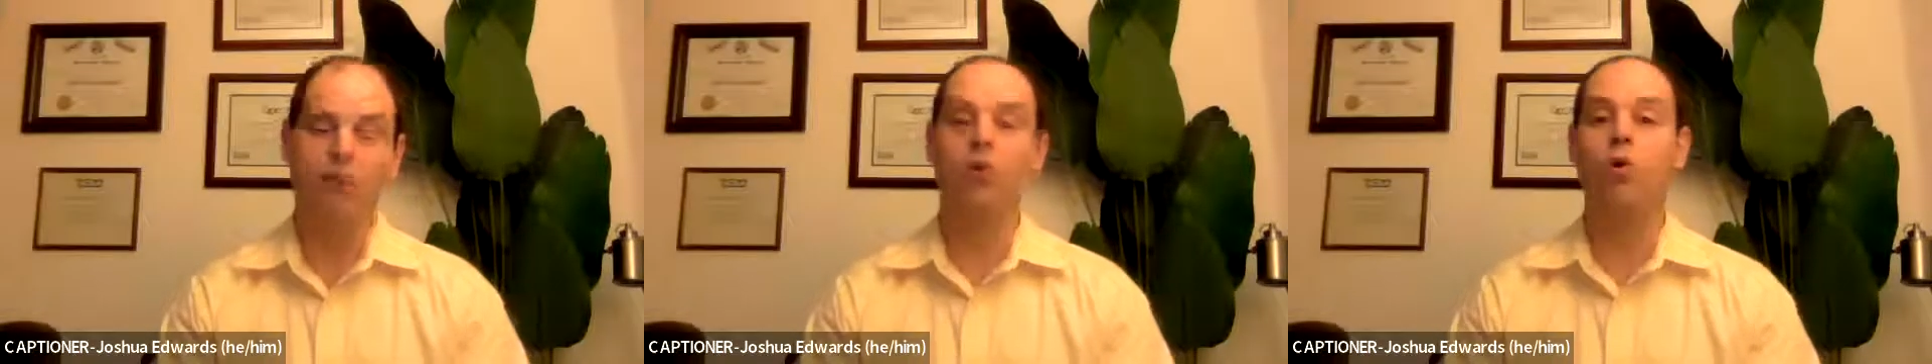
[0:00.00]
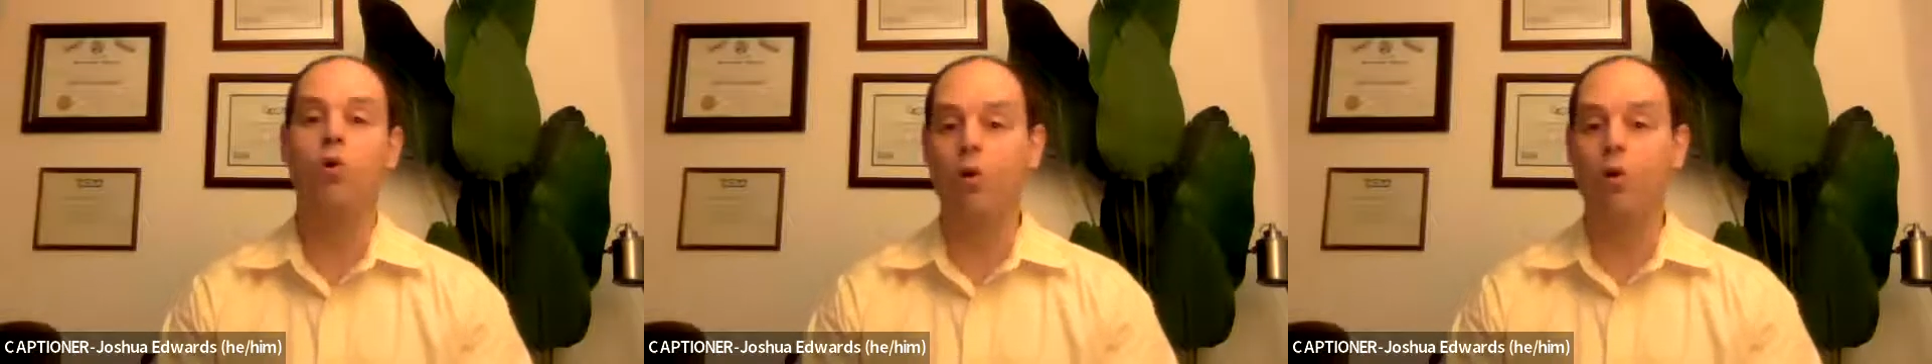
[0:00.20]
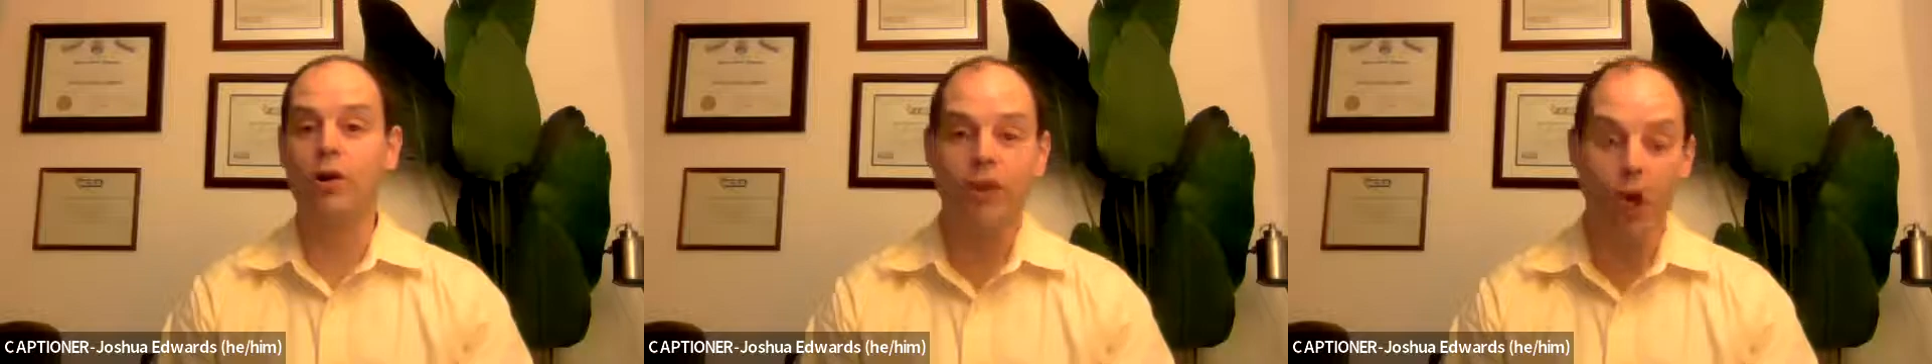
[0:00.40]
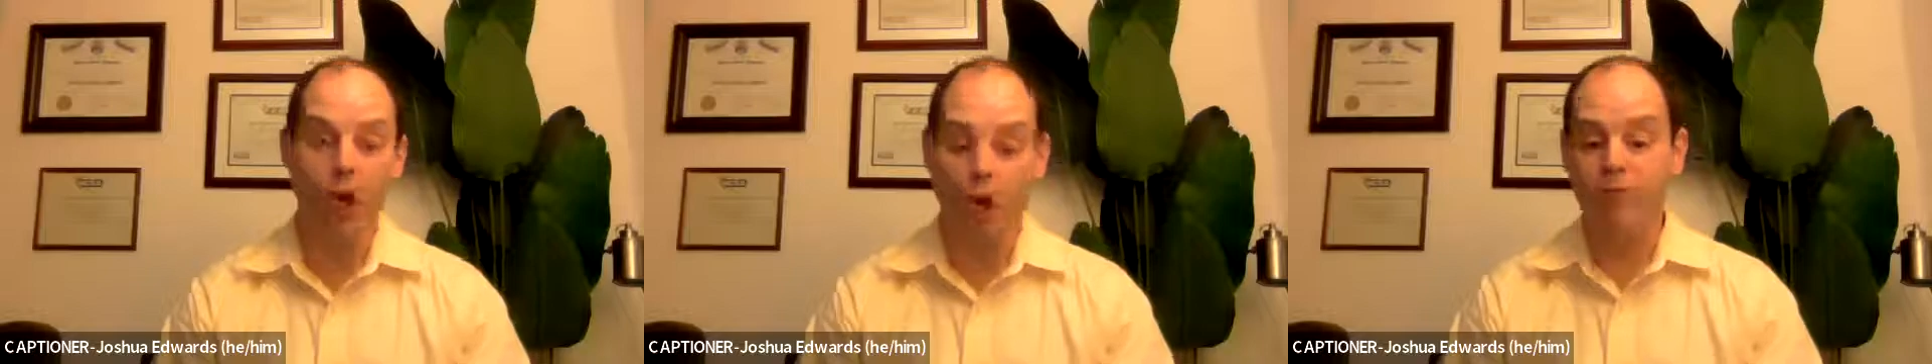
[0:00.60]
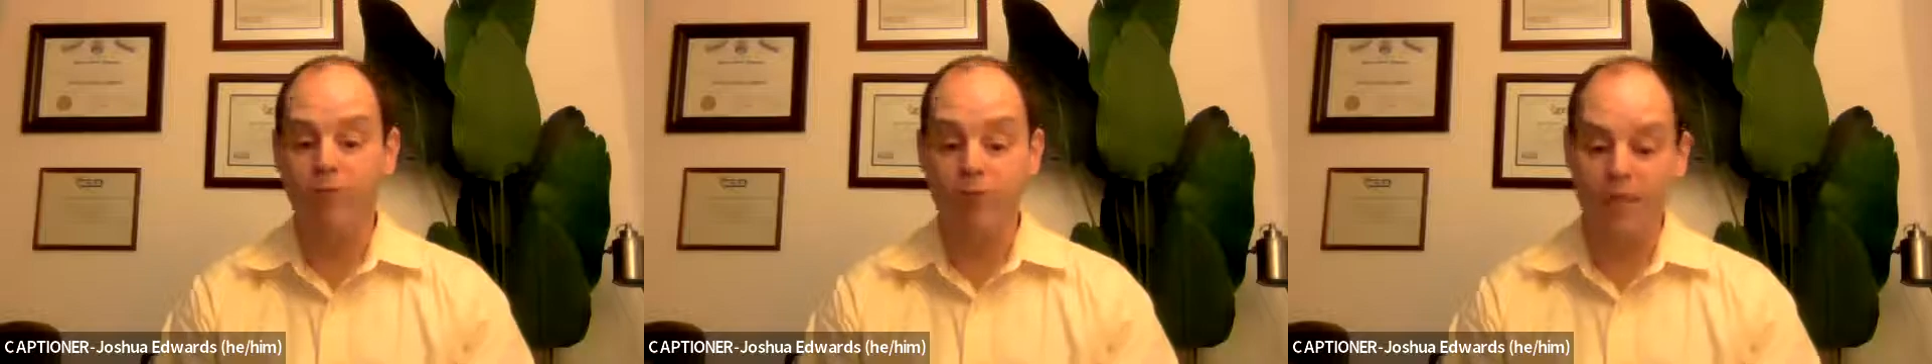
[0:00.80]
record and
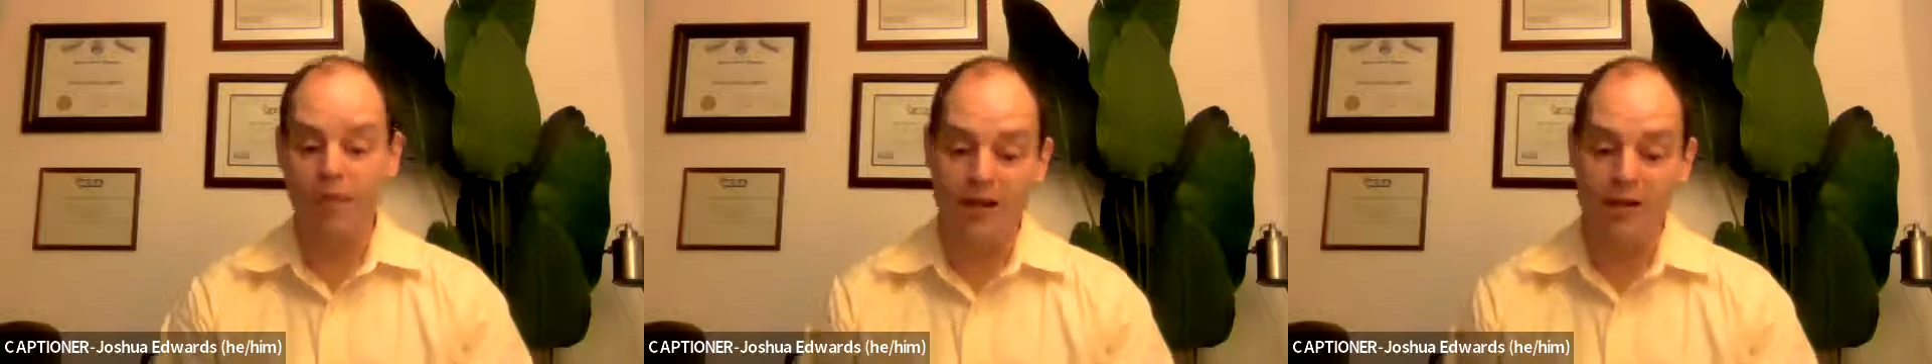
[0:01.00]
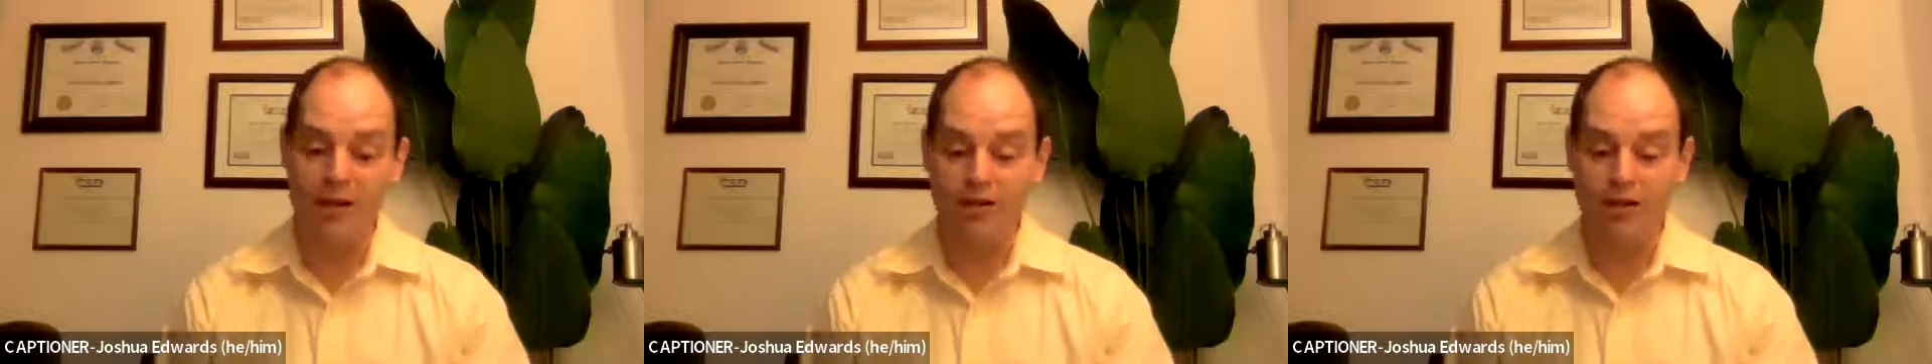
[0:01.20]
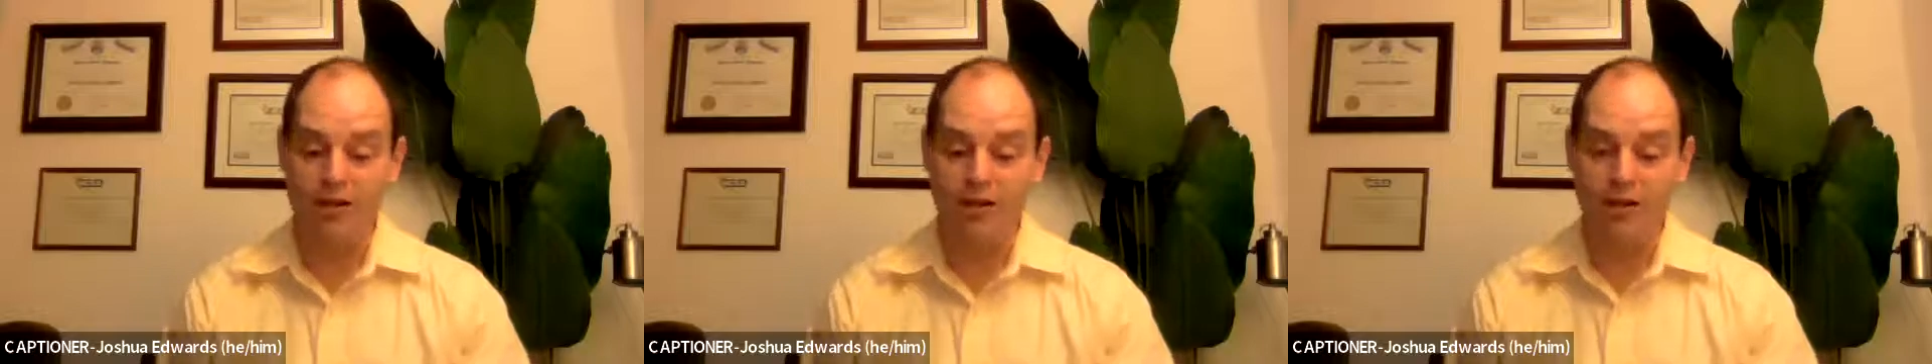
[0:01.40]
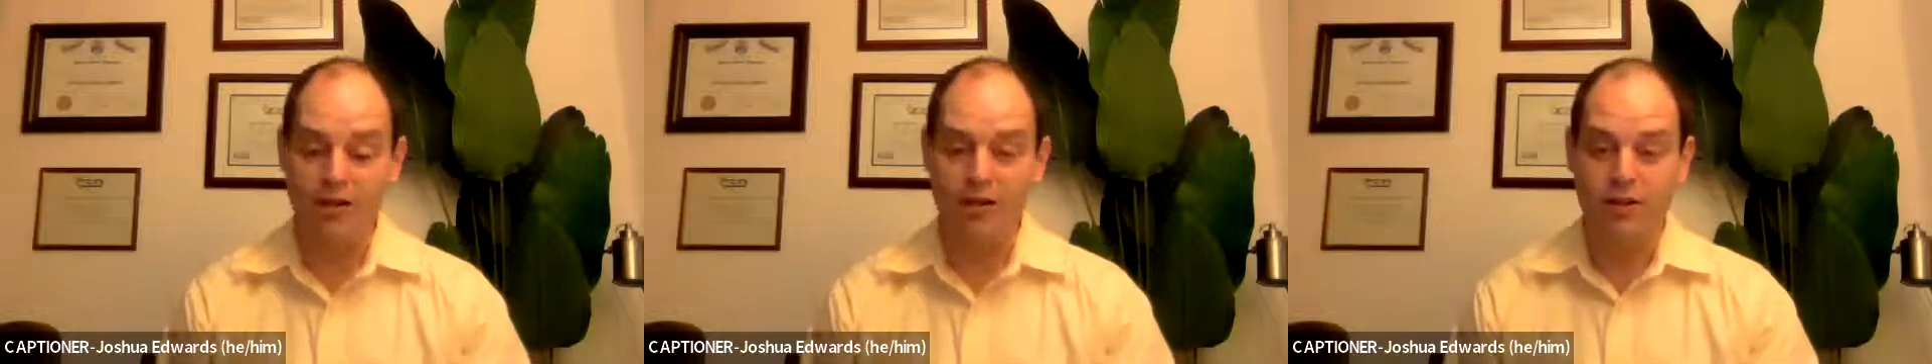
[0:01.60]
hope for the best.